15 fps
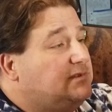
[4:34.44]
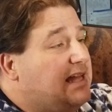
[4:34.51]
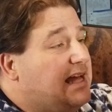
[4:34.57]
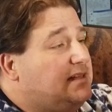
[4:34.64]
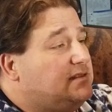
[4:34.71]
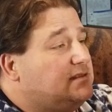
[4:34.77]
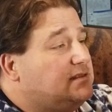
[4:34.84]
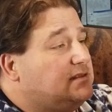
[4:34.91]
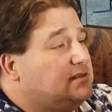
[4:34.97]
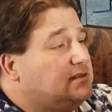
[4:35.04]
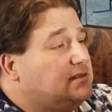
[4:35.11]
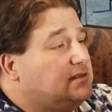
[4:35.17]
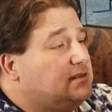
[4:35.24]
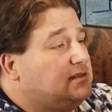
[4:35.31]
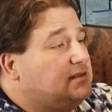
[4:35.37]
that's
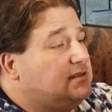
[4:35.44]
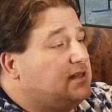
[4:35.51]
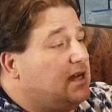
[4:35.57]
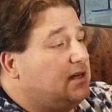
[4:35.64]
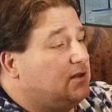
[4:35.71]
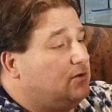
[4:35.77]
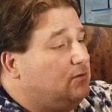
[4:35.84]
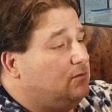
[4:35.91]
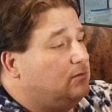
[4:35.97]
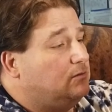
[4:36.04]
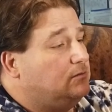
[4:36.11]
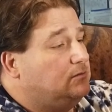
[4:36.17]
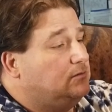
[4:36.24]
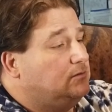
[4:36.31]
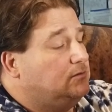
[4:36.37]
kind of cool.